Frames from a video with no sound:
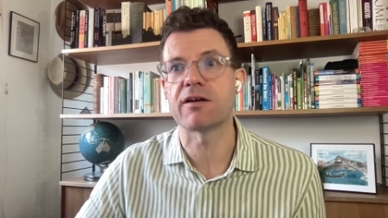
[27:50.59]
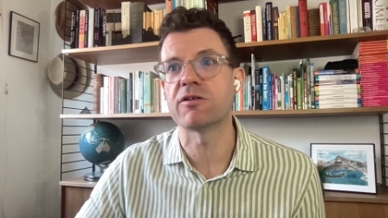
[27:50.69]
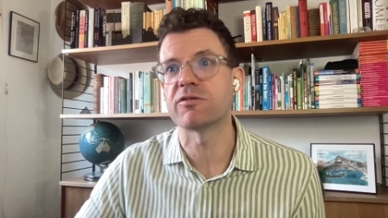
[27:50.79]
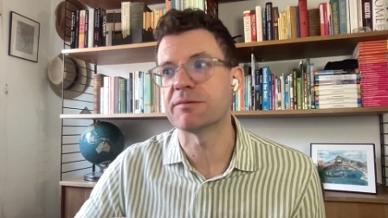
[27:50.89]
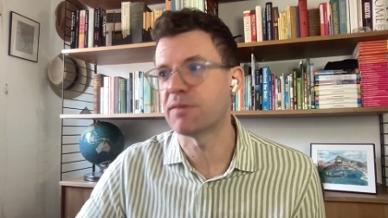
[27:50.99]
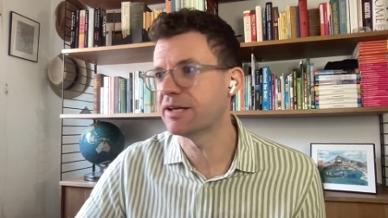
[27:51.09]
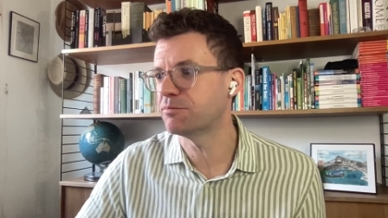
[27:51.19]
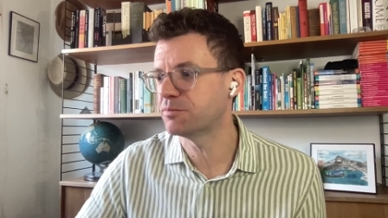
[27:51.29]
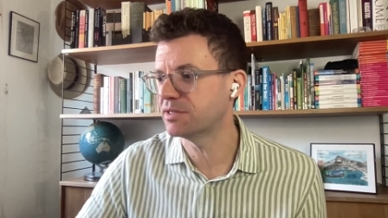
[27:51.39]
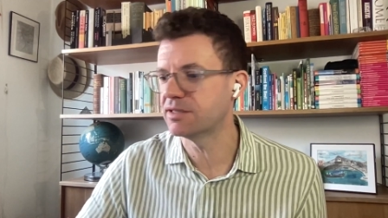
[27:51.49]
or that might
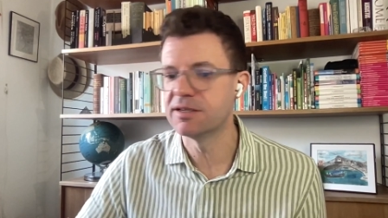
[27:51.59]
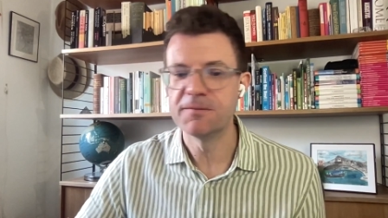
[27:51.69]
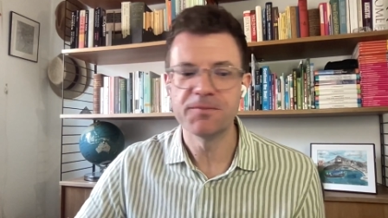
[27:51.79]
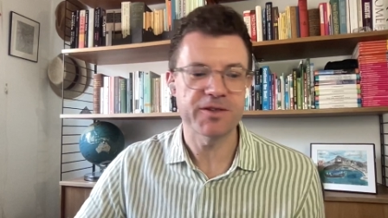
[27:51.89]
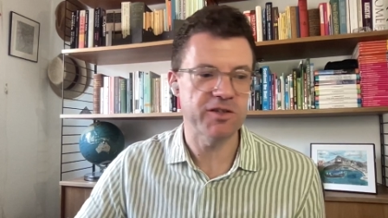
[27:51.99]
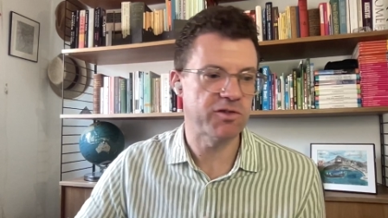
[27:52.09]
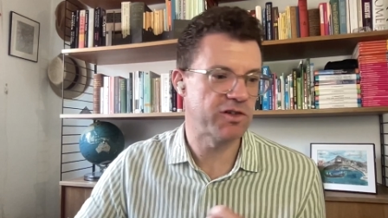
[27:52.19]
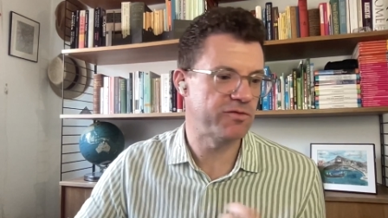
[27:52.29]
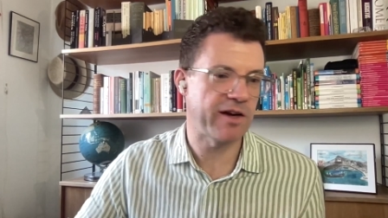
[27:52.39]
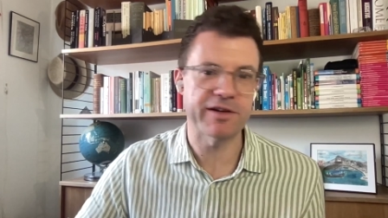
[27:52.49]
be that you've got a
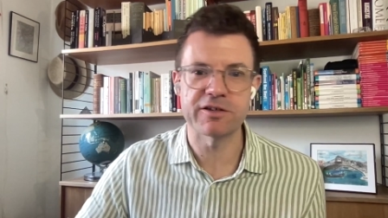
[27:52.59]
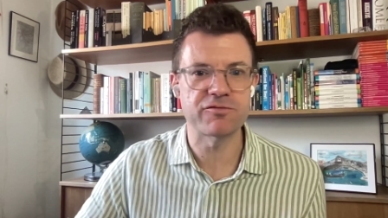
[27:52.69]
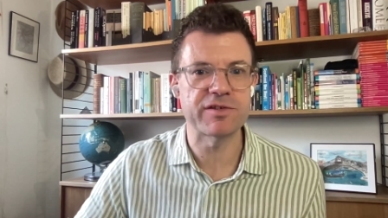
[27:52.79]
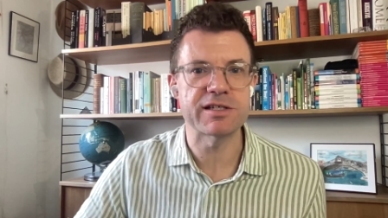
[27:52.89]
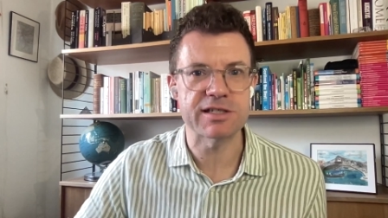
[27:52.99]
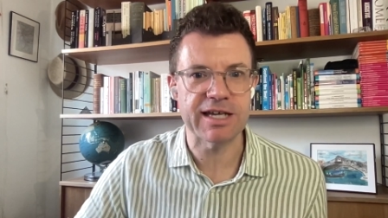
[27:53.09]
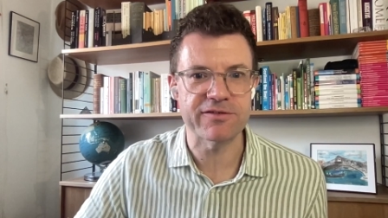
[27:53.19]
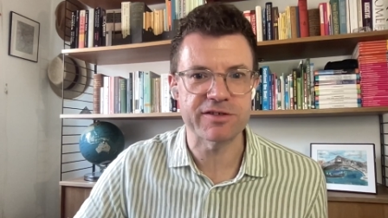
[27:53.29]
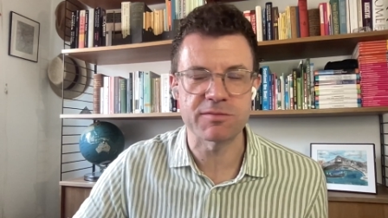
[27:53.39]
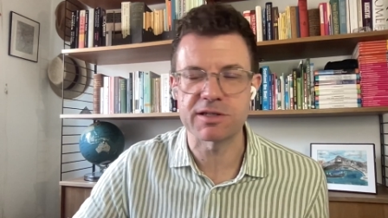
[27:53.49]
very good reason to have
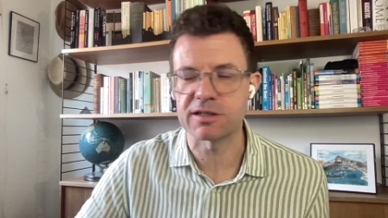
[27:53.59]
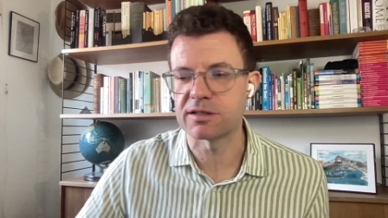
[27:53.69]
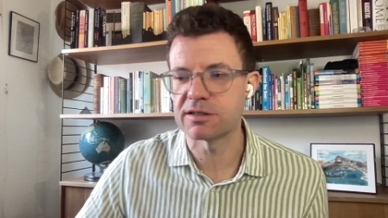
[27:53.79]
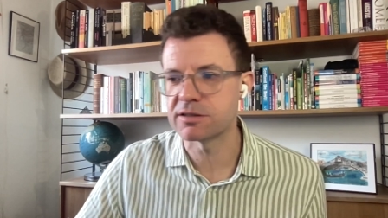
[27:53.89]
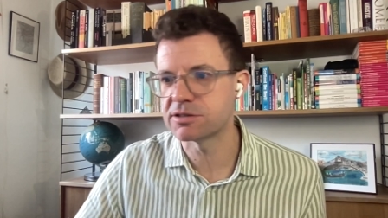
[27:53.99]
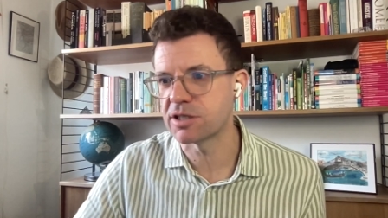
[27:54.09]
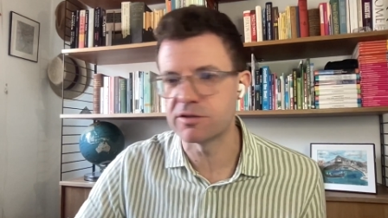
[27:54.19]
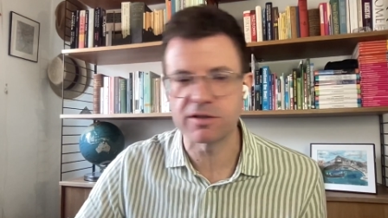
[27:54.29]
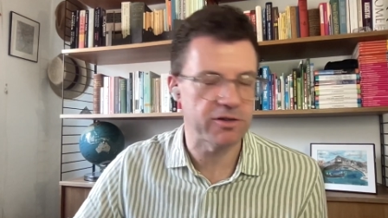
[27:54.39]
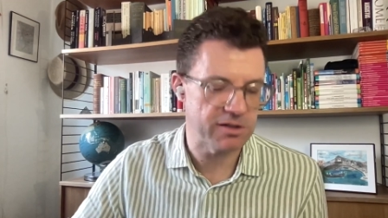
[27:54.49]
something shown
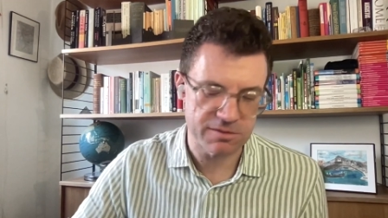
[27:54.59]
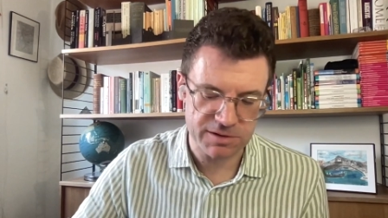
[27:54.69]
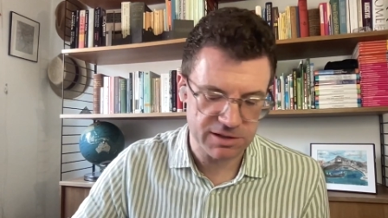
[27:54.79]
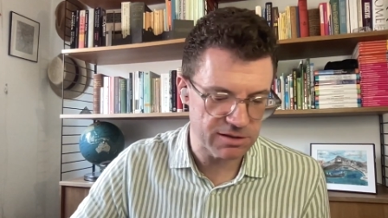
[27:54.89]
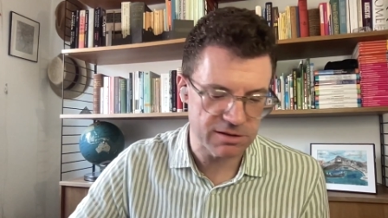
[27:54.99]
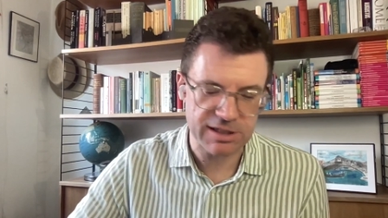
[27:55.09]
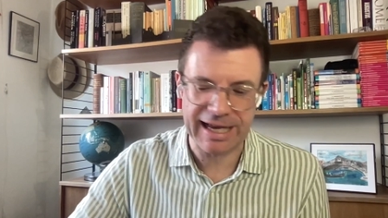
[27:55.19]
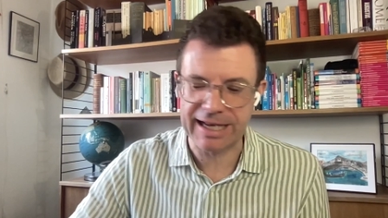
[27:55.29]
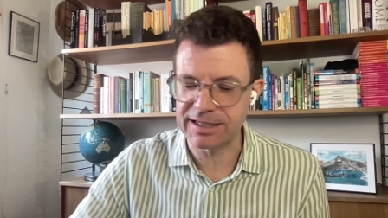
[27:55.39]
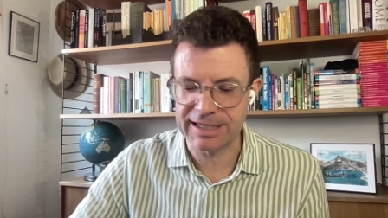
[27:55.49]
across the world
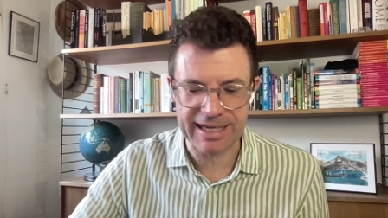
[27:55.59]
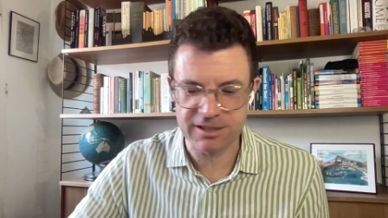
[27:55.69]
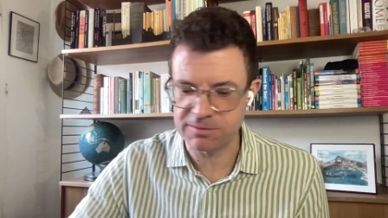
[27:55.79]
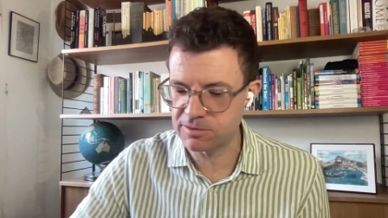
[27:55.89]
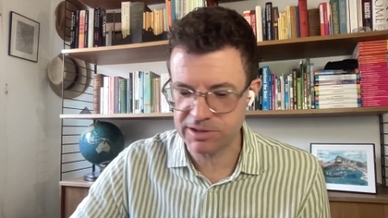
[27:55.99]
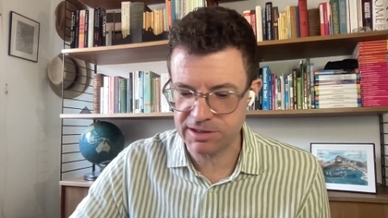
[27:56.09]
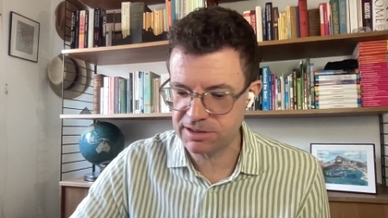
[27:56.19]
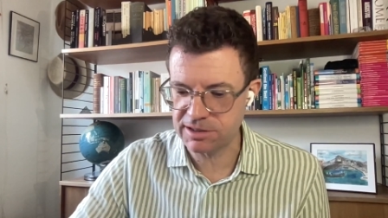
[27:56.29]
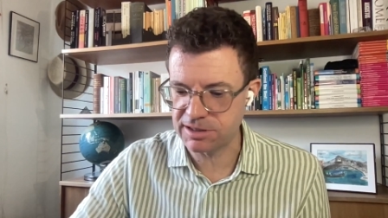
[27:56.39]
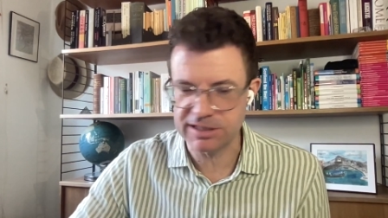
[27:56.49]
and connect with
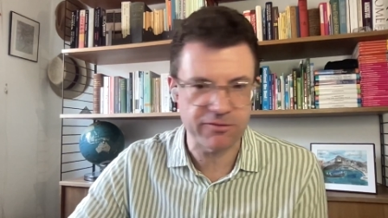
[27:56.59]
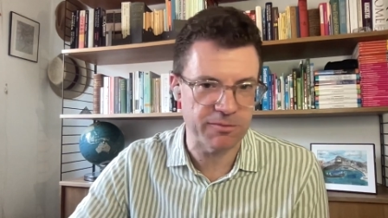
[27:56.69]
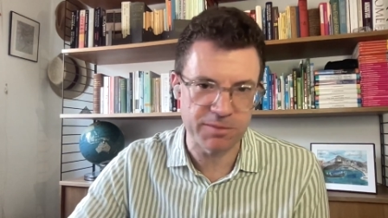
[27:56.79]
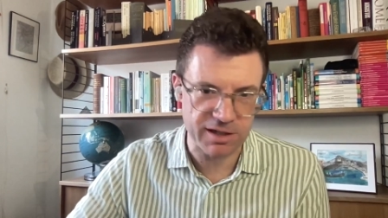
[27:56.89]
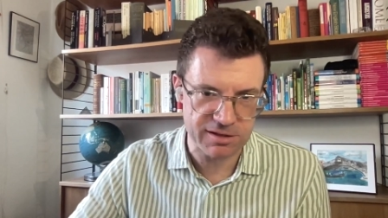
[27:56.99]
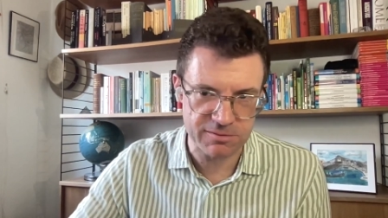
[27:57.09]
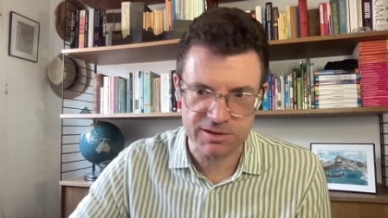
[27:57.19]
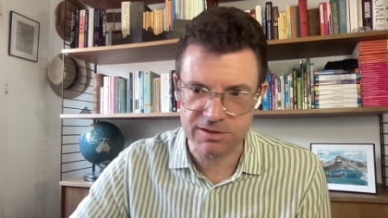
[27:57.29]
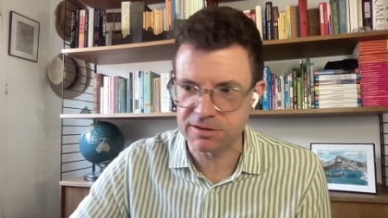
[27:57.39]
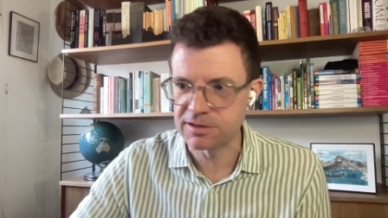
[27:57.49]
audiences in different parts of the
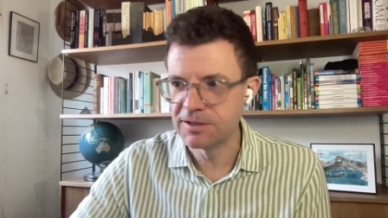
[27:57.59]
world.